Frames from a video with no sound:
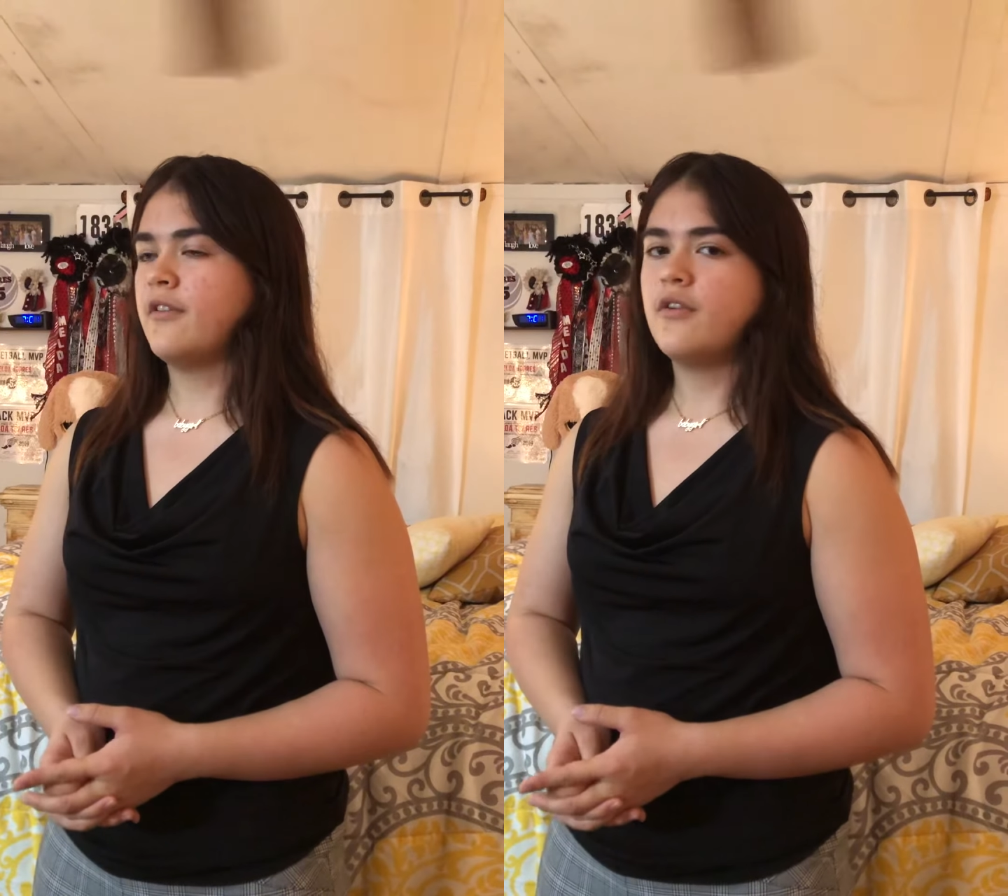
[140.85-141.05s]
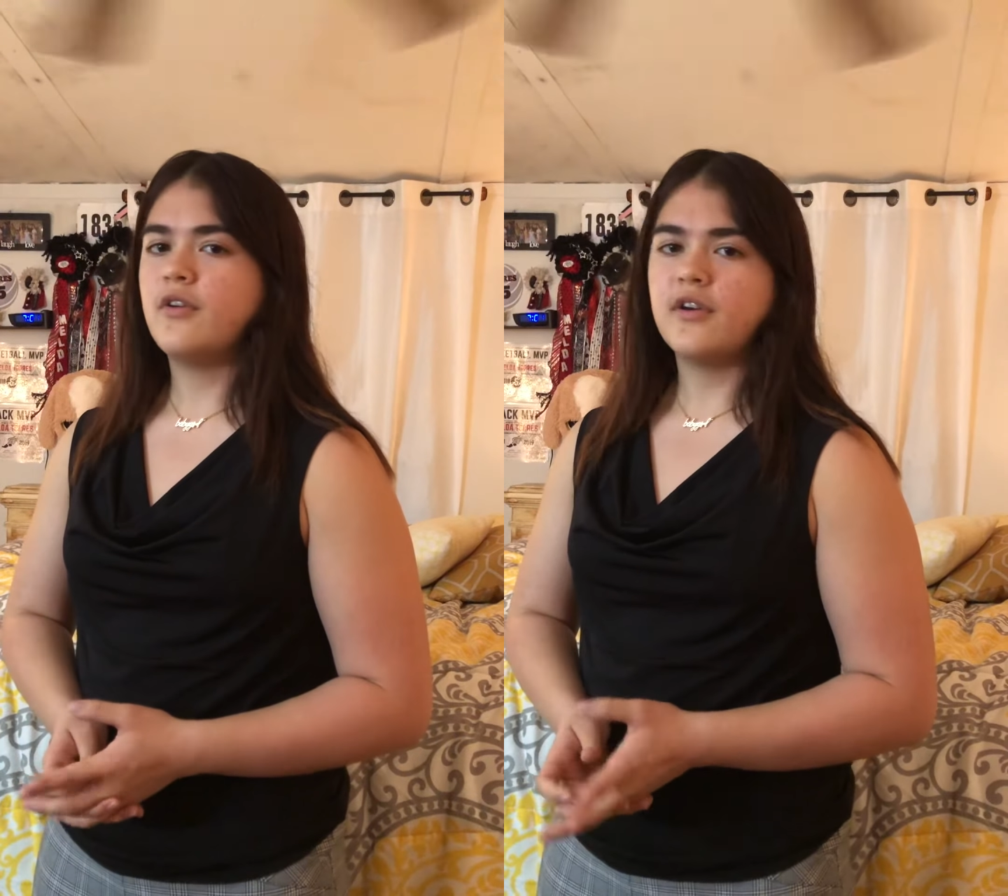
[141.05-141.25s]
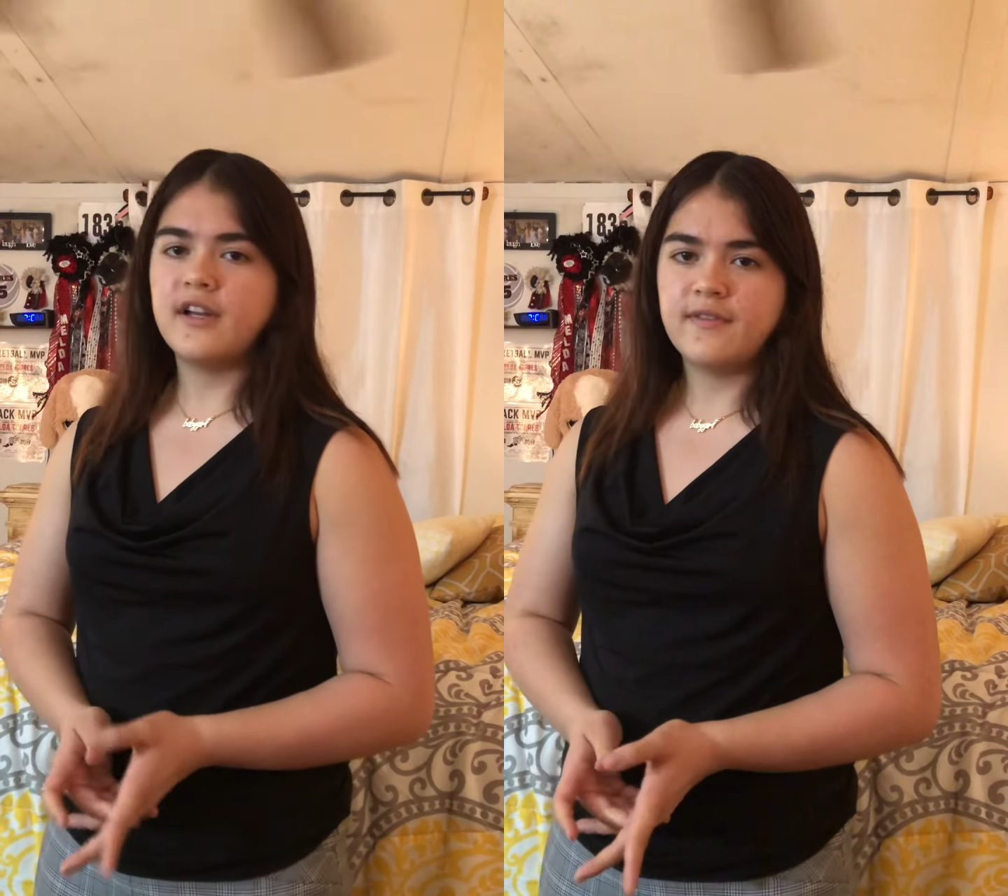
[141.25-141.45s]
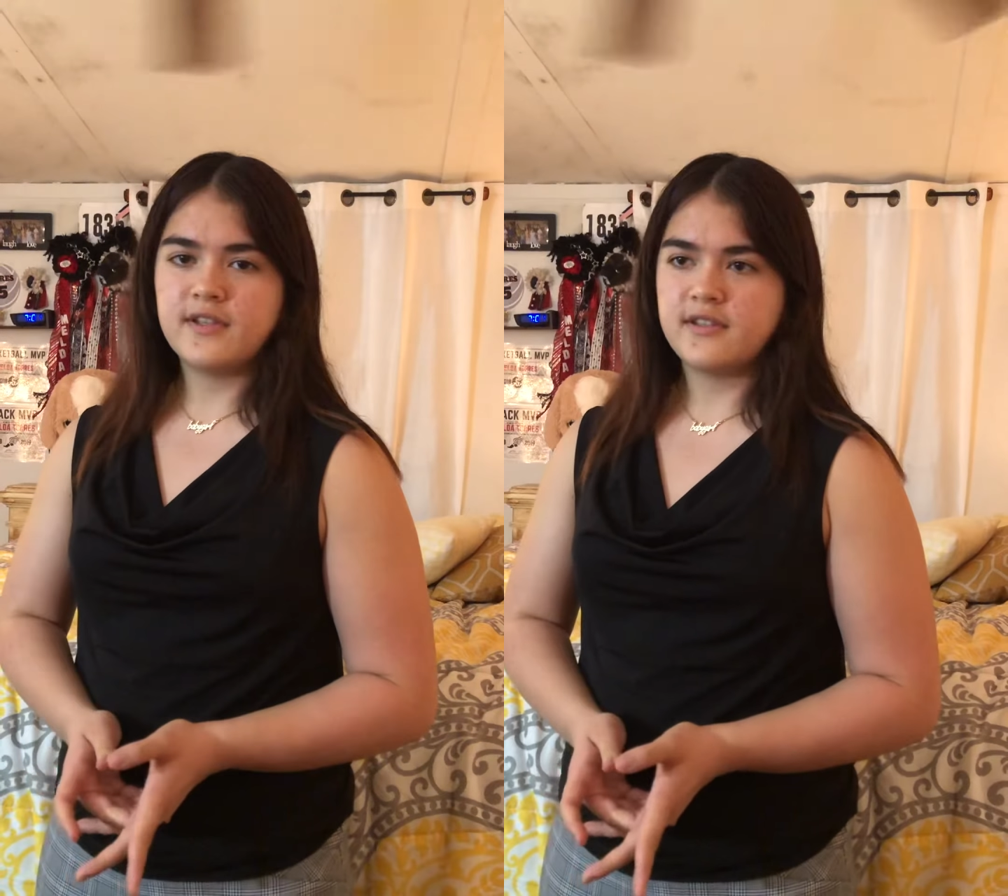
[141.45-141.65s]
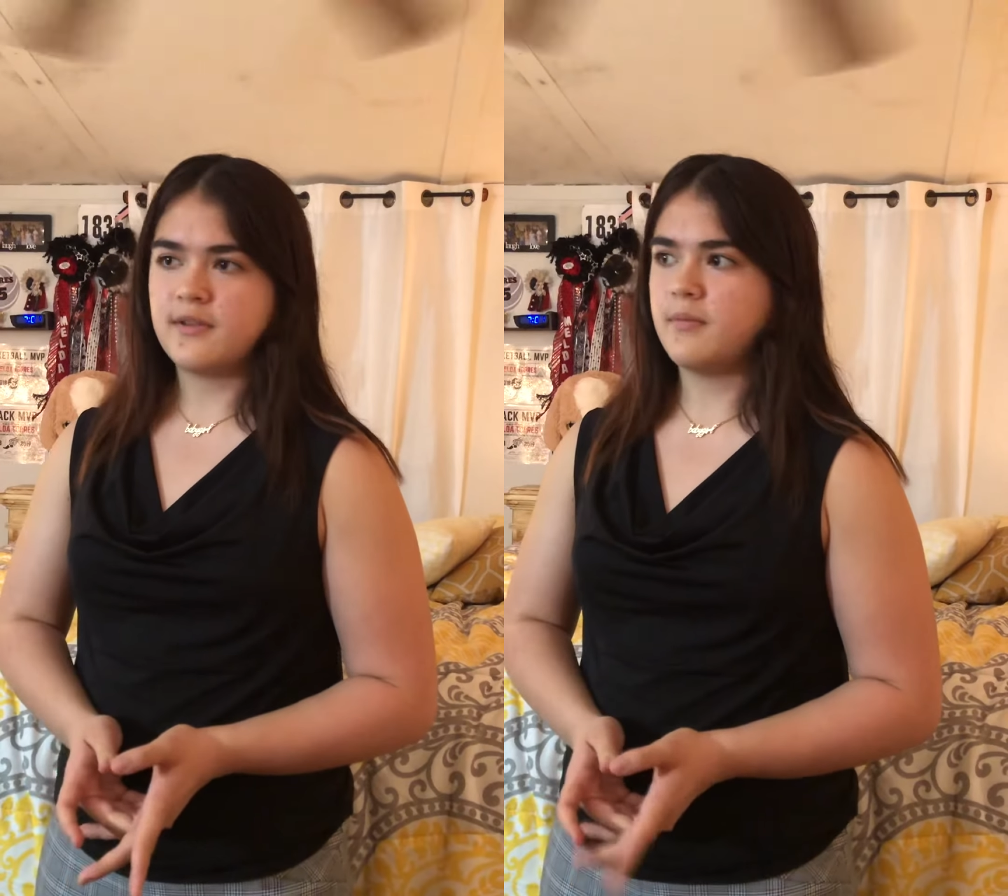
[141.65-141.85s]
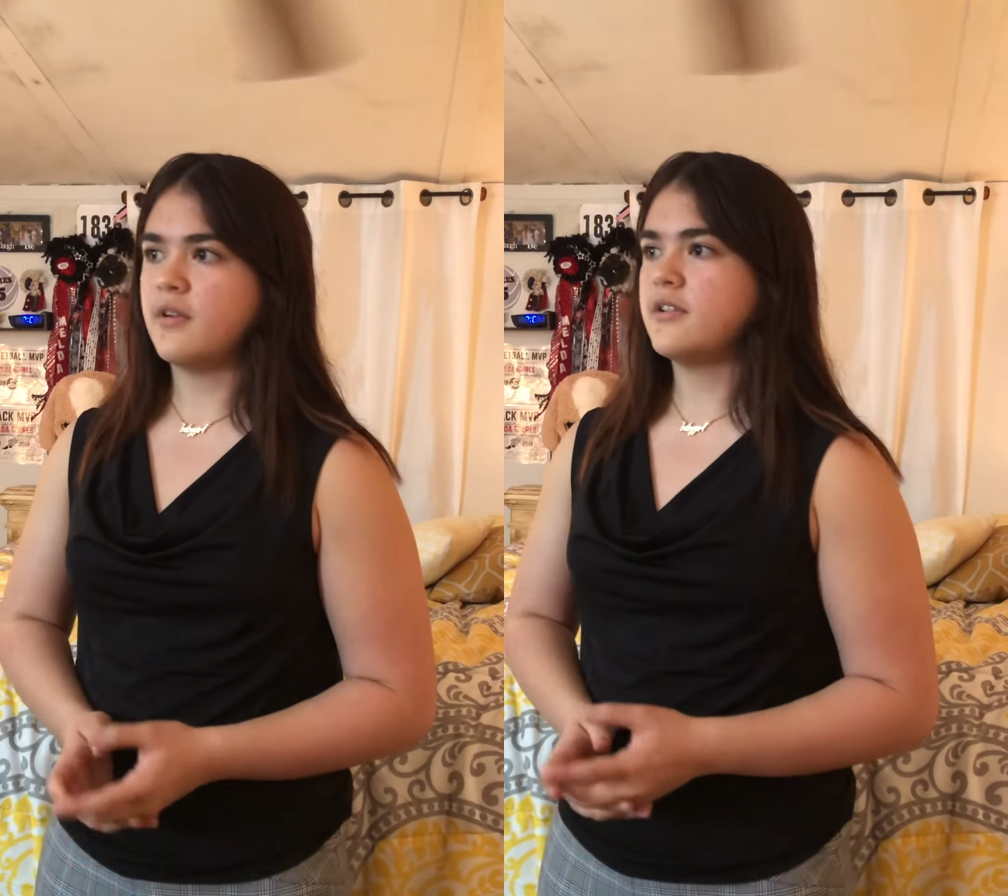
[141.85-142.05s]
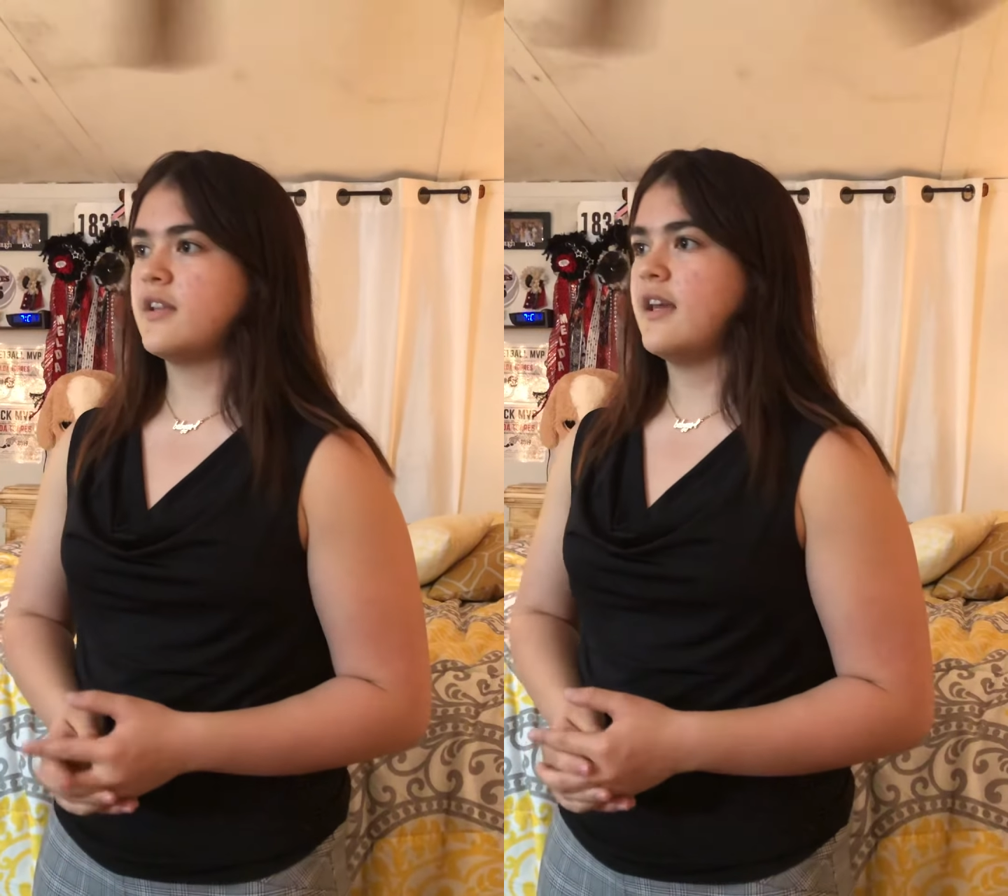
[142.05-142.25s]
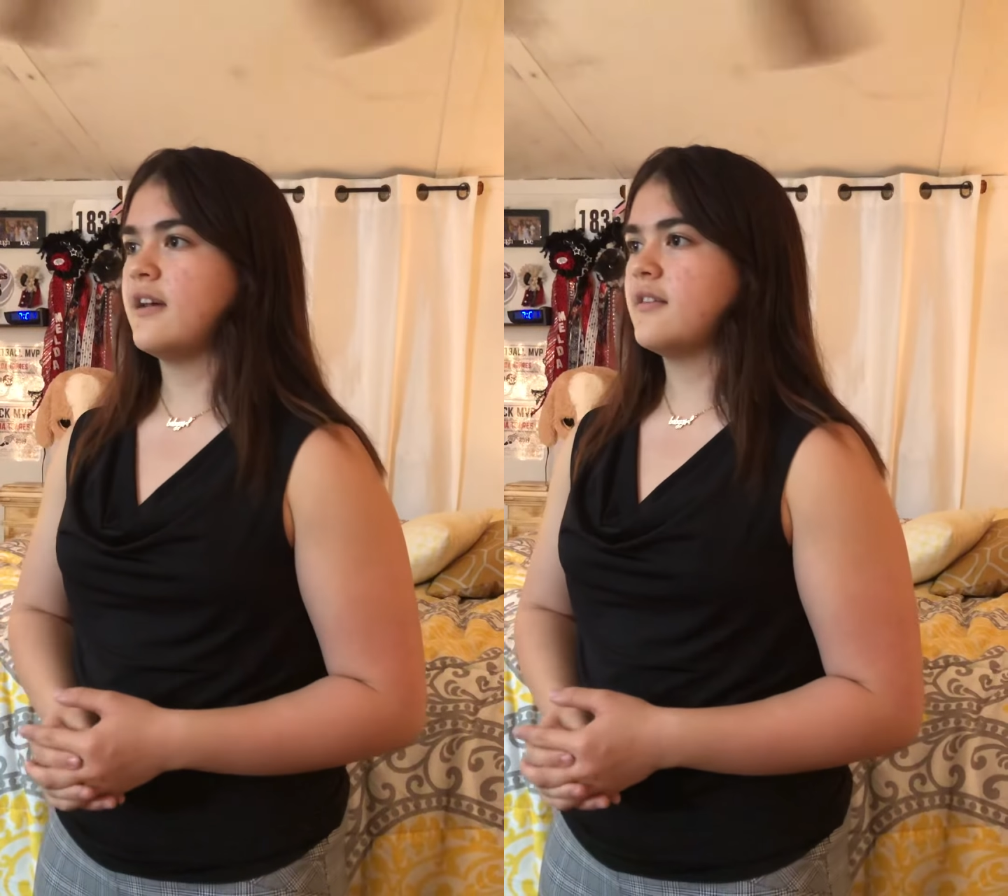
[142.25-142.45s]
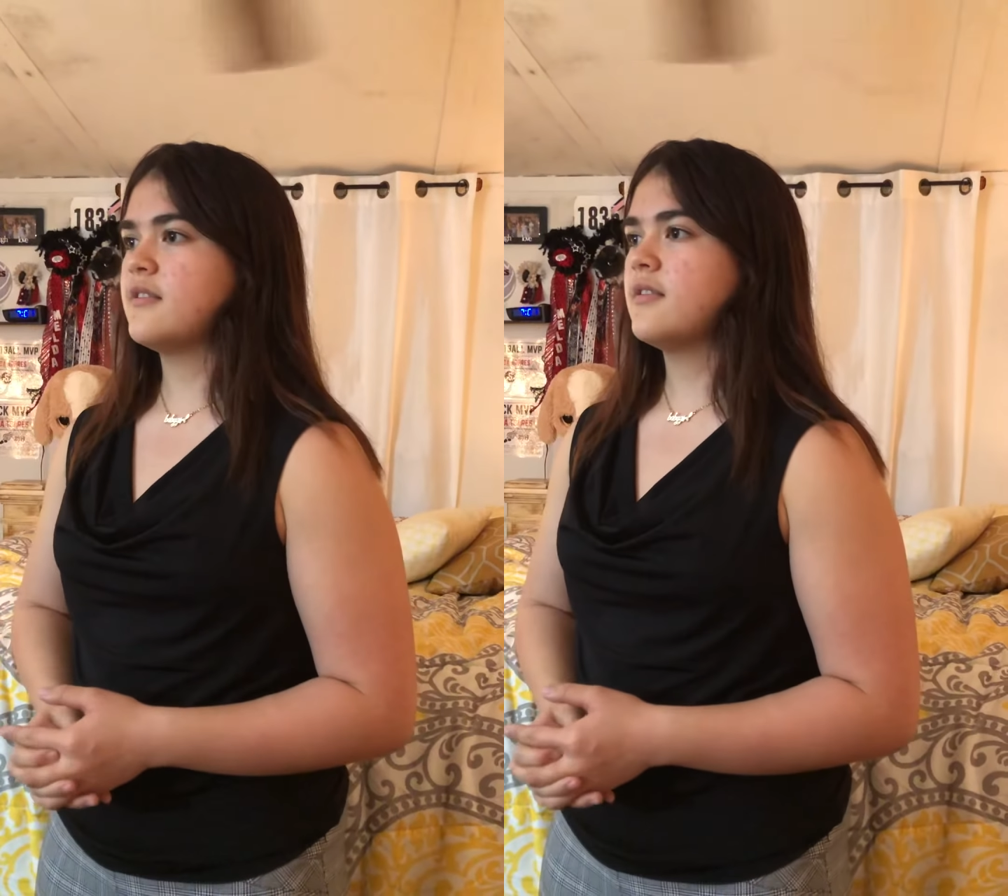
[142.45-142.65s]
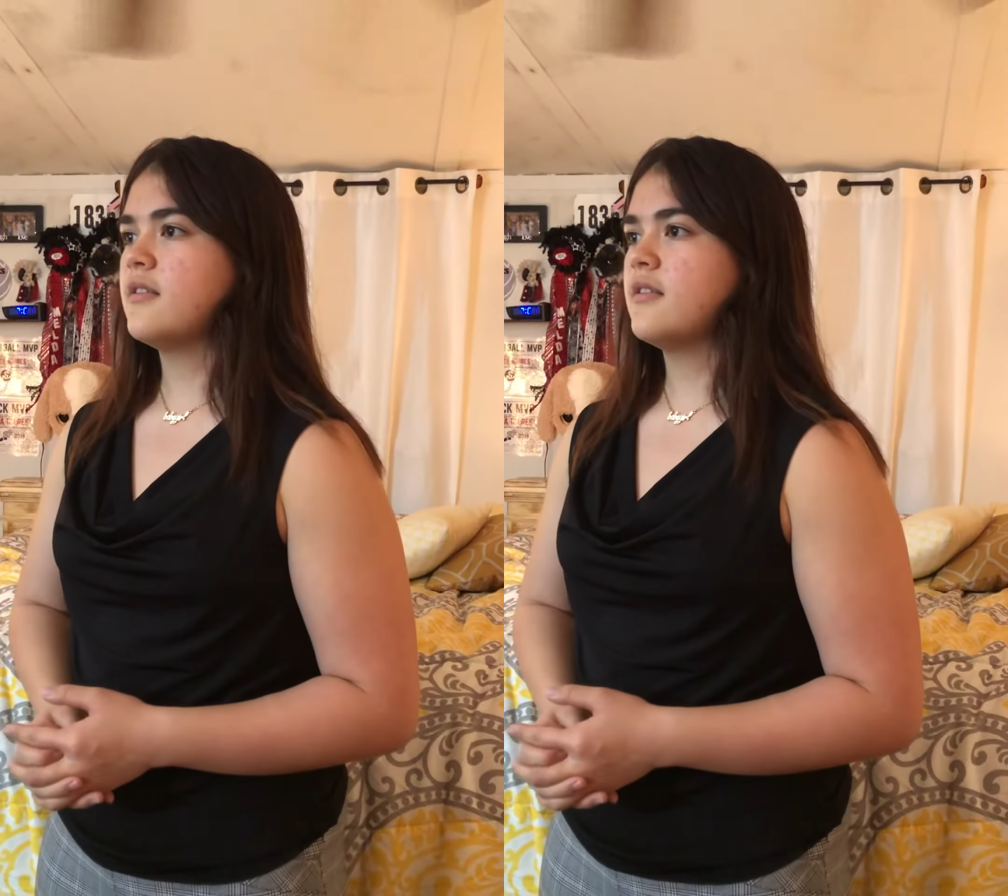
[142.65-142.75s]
or enough to submerge the eggs,